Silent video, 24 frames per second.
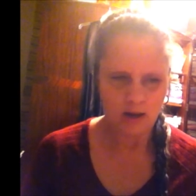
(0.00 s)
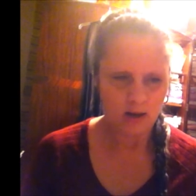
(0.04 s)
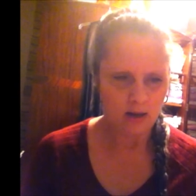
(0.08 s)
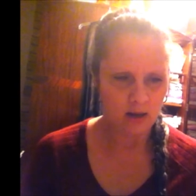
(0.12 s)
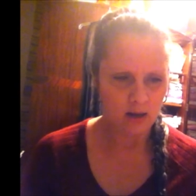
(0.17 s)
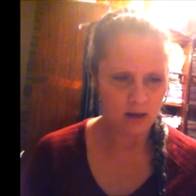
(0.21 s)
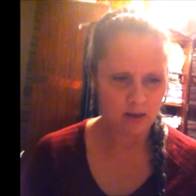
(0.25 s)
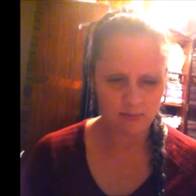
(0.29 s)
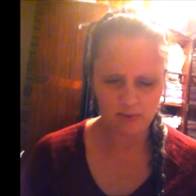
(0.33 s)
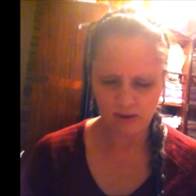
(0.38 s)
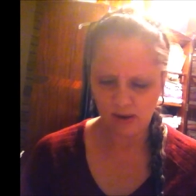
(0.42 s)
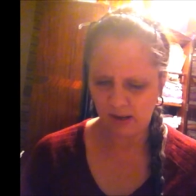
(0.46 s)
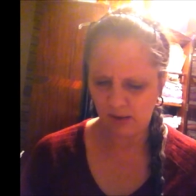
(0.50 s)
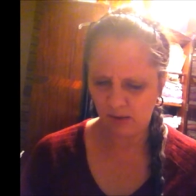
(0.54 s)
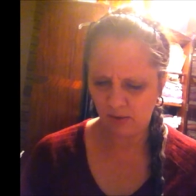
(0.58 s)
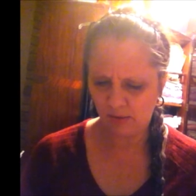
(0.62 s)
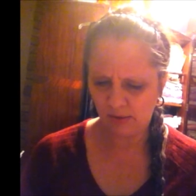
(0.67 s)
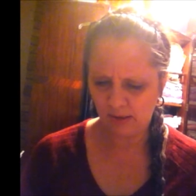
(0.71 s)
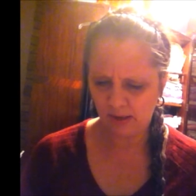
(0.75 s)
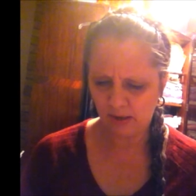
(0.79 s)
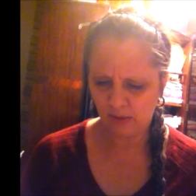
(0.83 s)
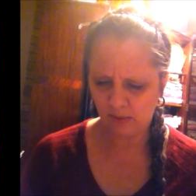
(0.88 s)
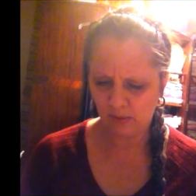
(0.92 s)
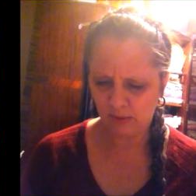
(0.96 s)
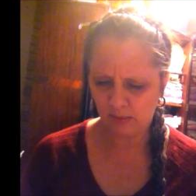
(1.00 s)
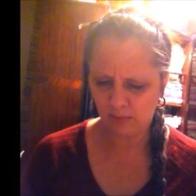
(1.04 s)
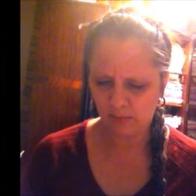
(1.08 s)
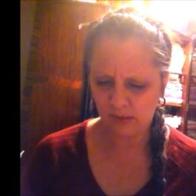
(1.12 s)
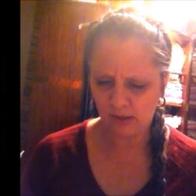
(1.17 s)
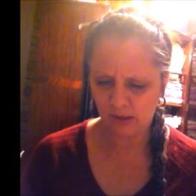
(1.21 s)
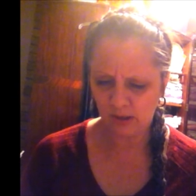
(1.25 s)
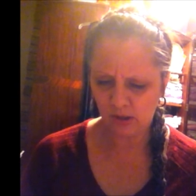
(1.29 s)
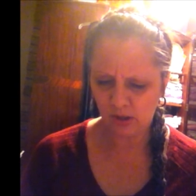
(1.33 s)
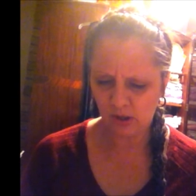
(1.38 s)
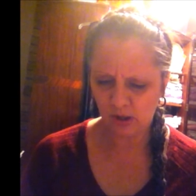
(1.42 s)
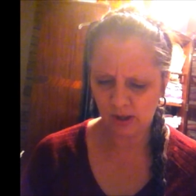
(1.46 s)
Um, I don't think it was
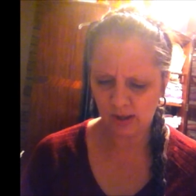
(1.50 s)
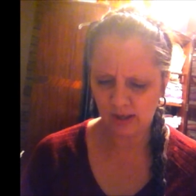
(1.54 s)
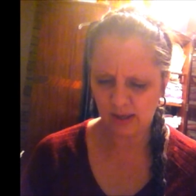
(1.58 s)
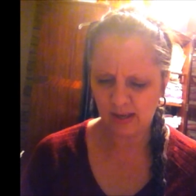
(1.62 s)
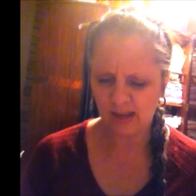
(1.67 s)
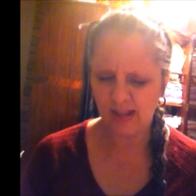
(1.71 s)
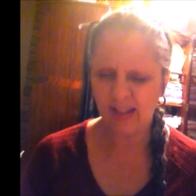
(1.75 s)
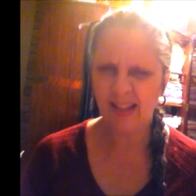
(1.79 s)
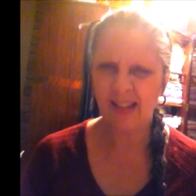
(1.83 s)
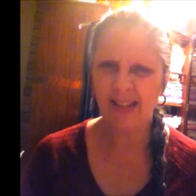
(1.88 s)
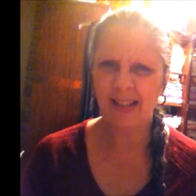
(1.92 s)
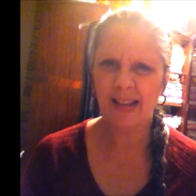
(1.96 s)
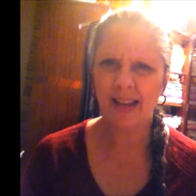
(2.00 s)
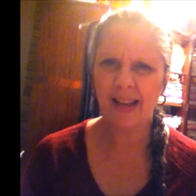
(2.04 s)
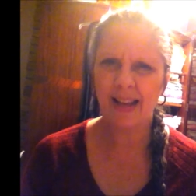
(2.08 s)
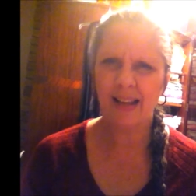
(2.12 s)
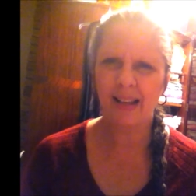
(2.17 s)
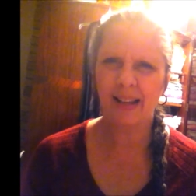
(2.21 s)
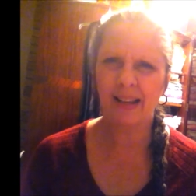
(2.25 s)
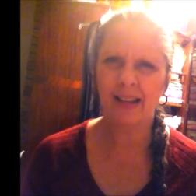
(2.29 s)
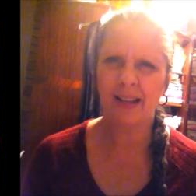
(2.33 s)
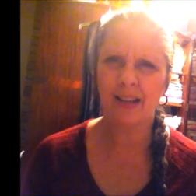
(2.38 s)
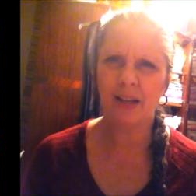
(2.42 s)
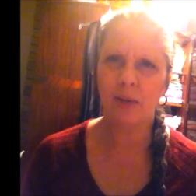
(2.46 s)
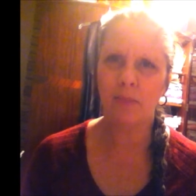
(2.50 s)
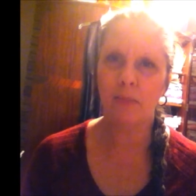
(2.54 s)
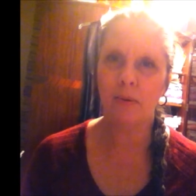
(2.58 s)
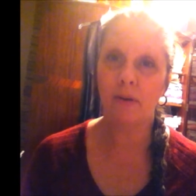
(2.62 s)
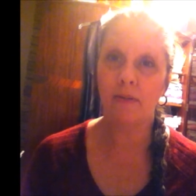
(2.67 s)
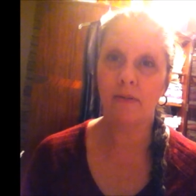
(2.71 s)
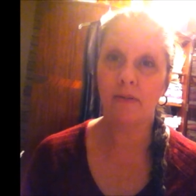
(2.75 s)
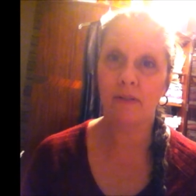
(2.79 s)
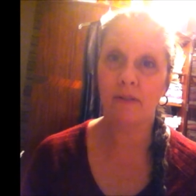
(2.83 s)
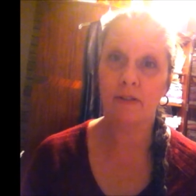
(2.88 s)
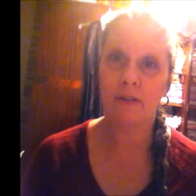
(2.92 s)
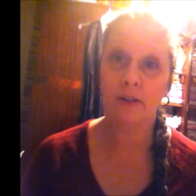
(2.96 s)
much, and I think they had like a coupon
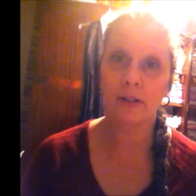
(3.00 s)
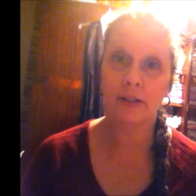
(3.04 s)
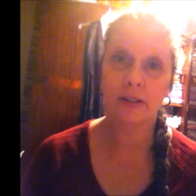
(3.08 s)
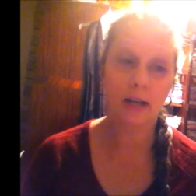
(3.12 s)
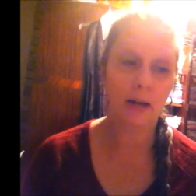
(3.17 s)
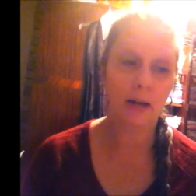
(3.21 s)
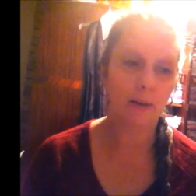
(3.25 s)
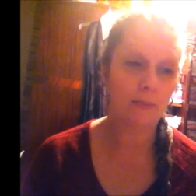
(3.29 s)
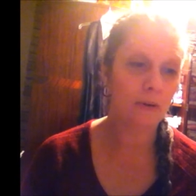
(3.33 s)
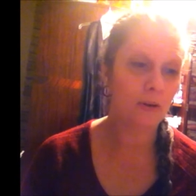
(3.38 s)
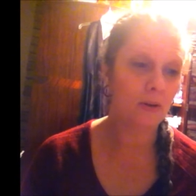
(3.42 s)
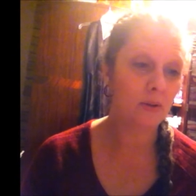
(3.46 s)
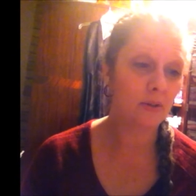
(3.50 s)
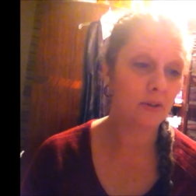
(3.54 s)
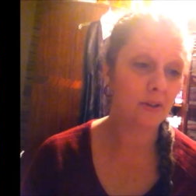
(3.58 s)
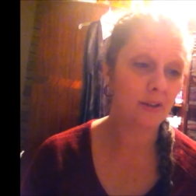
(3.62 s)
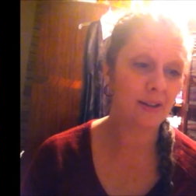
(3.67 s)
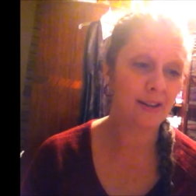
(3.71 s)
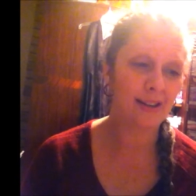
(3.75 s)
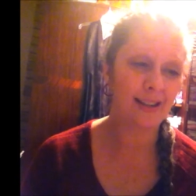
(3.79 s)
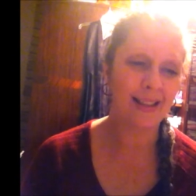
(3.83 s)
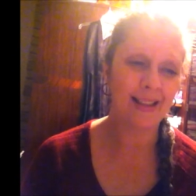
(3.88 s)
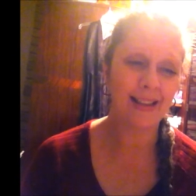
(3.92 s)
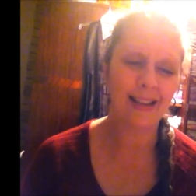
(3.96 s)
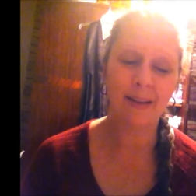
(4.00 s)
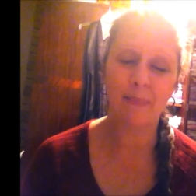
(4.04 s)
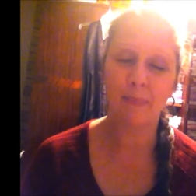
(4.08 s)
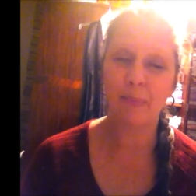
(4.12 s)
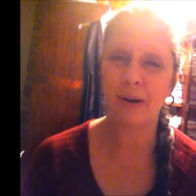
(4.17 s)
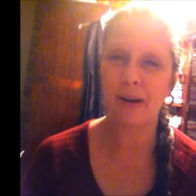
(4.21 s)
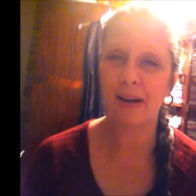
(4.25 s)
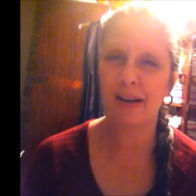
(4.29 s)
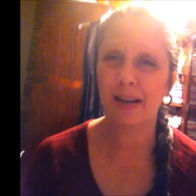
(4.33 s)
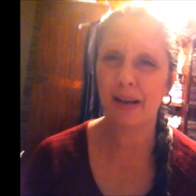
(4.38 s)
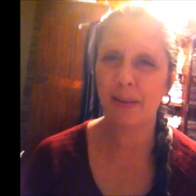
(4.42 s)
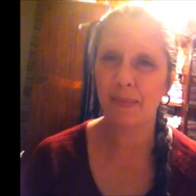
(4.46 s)
for first-time user, and I think it
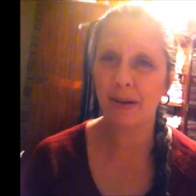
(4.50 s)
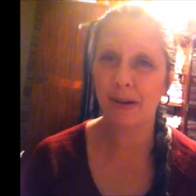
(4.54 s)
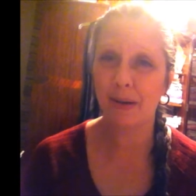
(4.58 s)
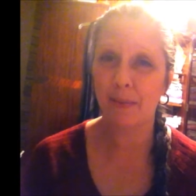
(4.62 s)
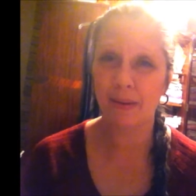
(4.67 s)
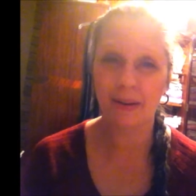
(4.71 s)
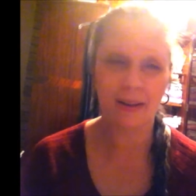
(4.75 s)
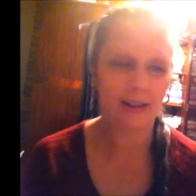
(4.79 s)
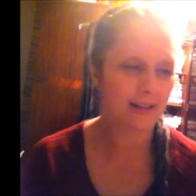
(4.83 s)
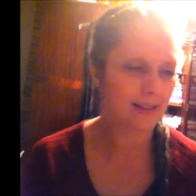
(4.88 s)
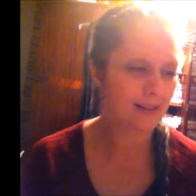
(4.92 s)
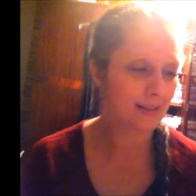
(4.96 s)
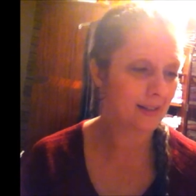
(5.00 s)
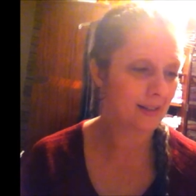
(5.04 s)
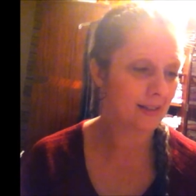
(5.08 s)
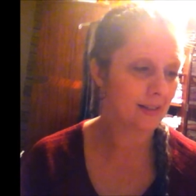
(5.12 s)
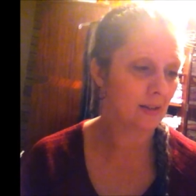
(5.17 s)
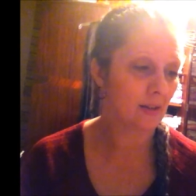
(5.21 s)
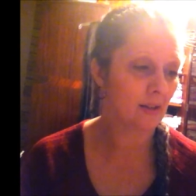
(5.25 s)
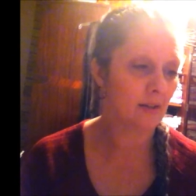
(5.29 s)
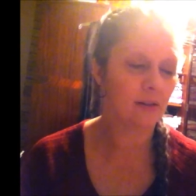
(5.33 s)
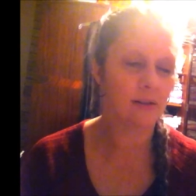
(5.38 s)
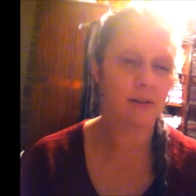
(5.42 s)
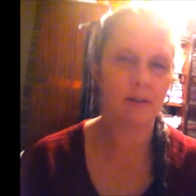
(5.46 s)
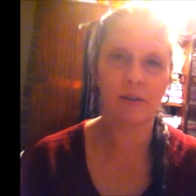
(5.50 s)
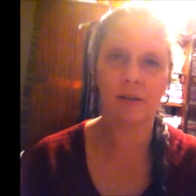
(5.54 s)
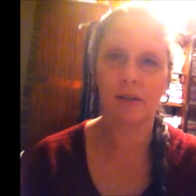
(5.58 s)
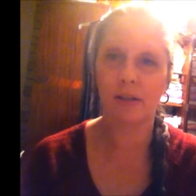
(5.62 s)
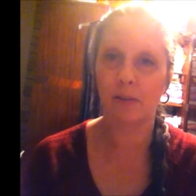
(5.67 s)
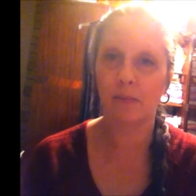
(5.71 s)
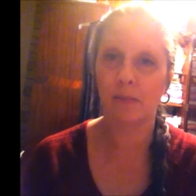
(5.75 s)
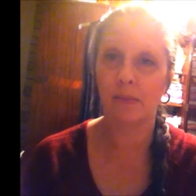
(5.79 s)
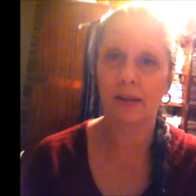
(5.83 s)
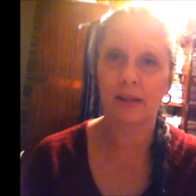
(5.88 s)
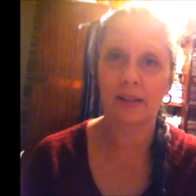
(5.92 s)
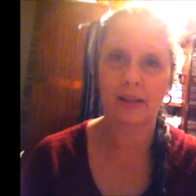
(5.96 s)
probably came out to be like $6 or
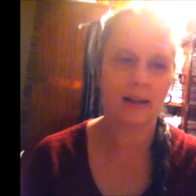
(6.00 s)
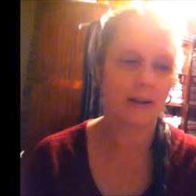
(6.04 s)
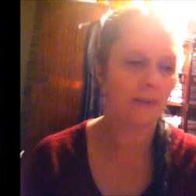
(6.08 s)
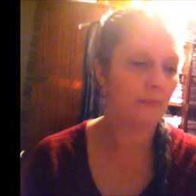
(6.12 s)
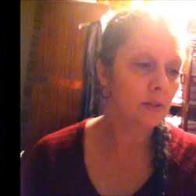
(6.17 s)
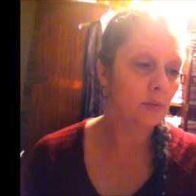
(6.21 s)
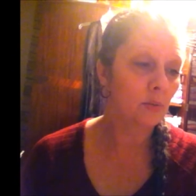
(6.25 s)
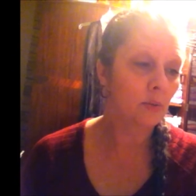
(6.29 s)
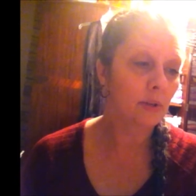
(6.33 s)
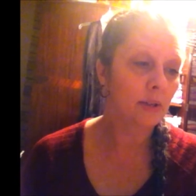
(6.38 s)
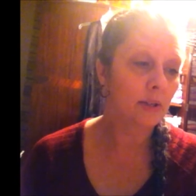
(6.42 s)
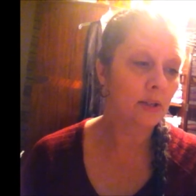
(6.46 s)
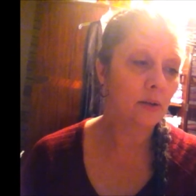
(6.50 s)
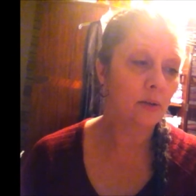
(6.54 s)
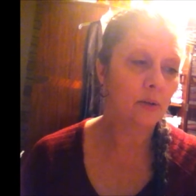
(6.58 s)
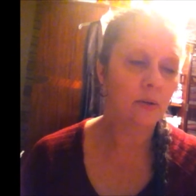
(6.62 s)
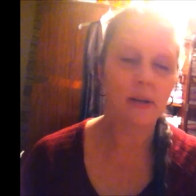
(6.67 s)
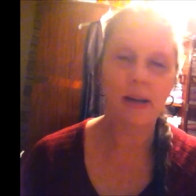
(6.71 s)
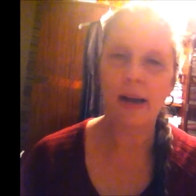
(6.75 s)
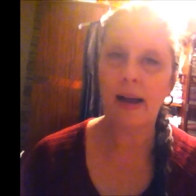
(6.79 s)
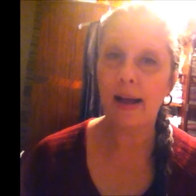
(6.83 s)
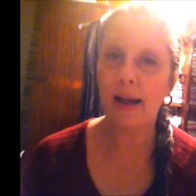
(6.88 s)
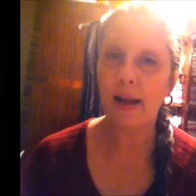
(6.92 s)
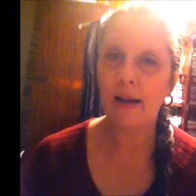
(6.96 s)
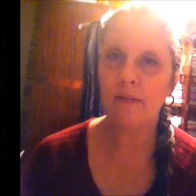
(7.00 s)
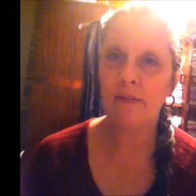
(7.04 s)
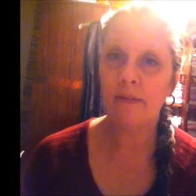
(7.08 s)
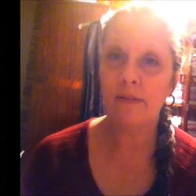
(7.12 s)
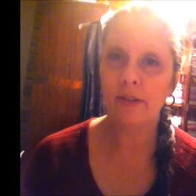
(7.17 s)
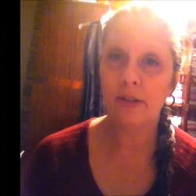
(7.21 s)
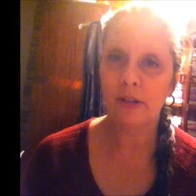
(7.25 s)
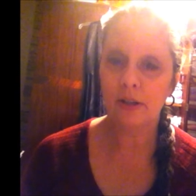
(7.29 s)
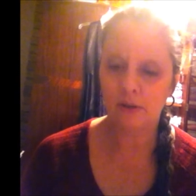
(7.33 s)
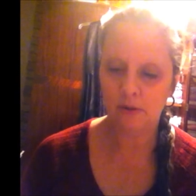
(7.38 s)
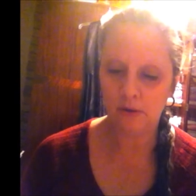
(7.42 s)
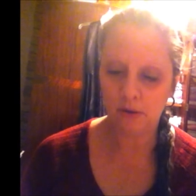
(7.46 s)
something like that. It's really cool to have
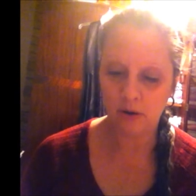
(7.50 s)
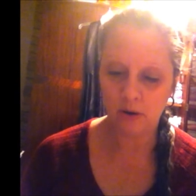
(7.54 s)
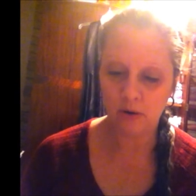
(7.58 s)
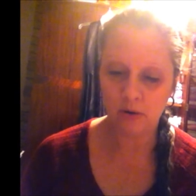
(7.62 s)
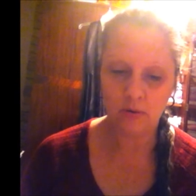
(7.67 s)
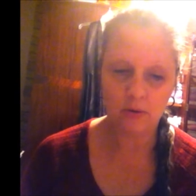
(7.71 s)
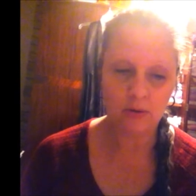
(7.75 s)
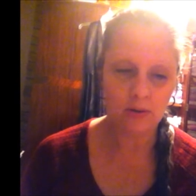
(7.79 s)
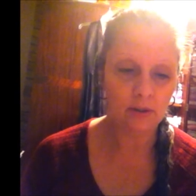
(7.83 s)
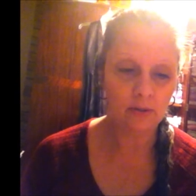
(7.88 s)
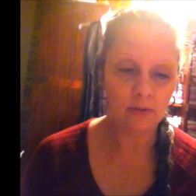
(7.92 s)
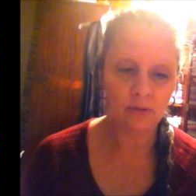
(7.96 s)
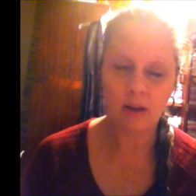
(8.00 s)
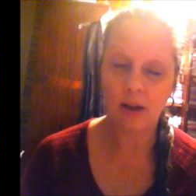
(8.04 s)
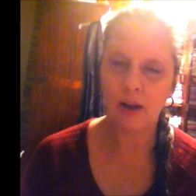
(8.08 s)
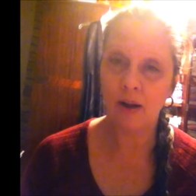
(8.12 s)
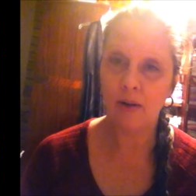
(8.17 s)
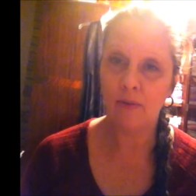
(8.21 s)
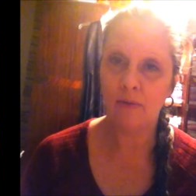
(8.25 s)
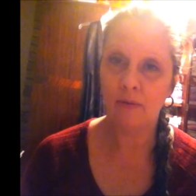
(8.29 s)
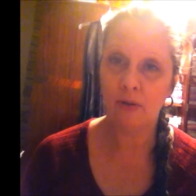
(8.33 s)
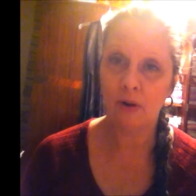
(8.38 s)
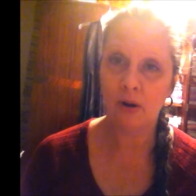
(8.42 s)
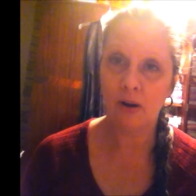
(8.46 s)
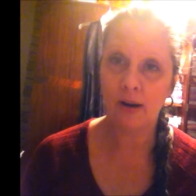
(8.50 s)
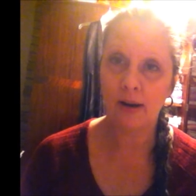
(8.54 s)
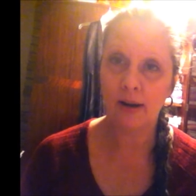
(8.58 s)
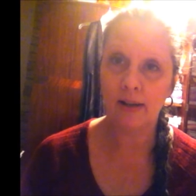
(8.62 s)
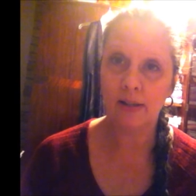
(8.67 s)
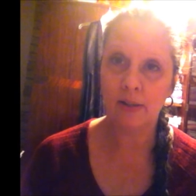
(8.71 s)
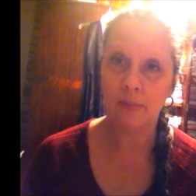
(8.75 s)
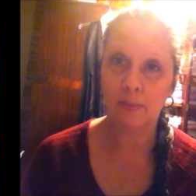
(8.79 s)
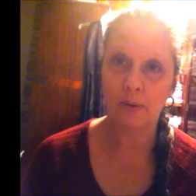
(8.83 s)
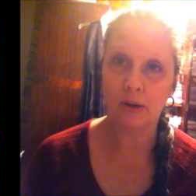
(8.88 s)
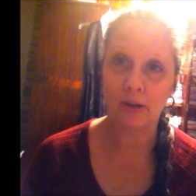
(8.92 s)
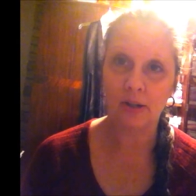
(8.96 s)
to use um, for all
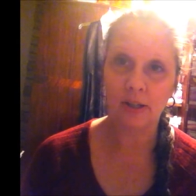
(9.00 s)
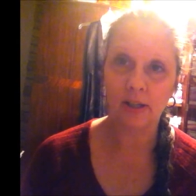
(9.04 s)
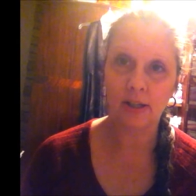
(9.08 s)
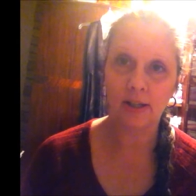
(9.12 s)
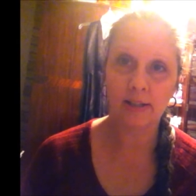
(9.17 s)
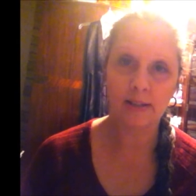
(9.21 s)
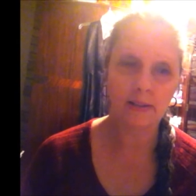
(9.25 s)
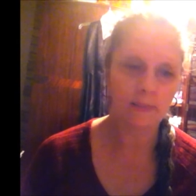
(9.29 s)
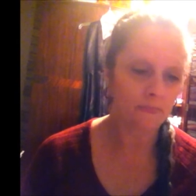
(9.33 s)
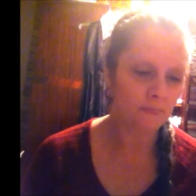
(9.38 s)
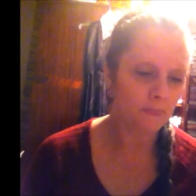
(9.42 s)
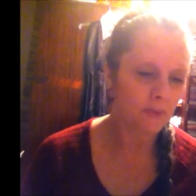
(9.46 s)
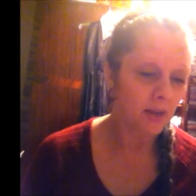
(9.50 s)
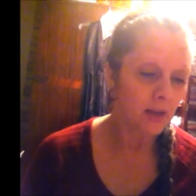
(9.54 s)
kinds of projects.